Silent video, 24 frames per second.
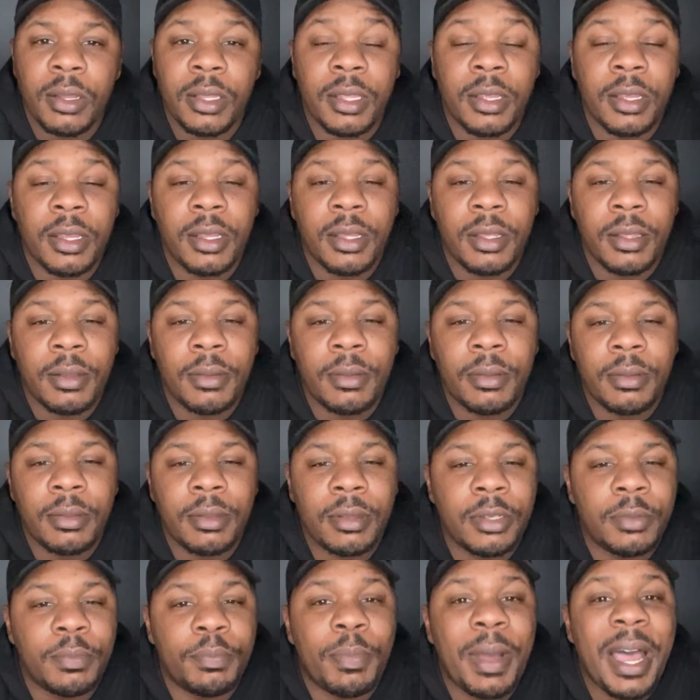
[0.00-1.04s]

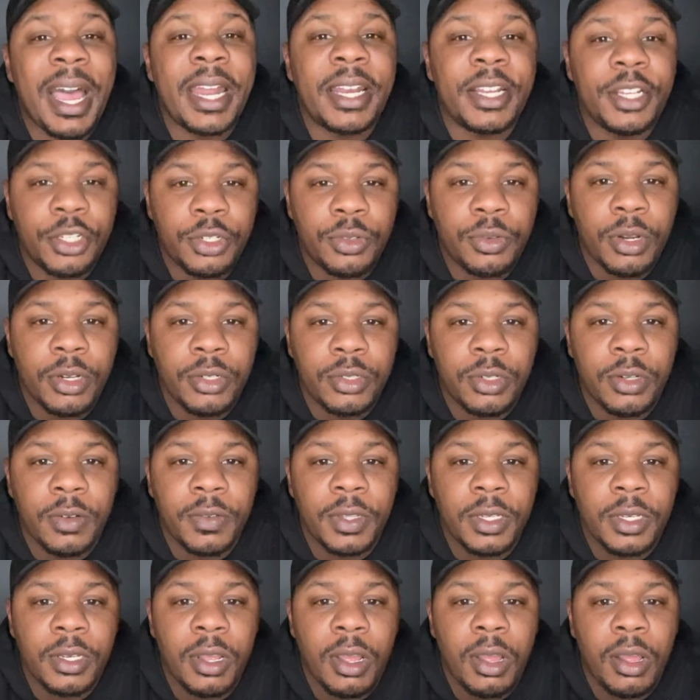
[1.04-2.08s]
the body structure of
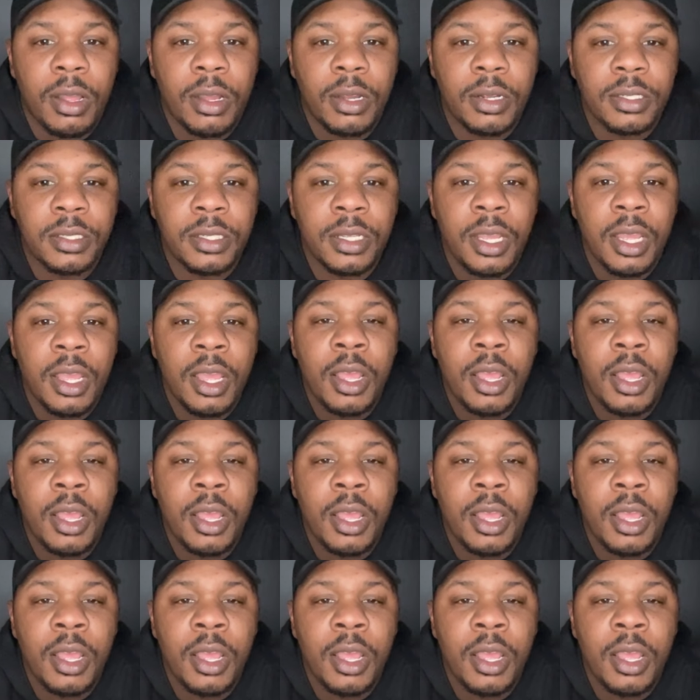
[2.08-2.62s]
the dogs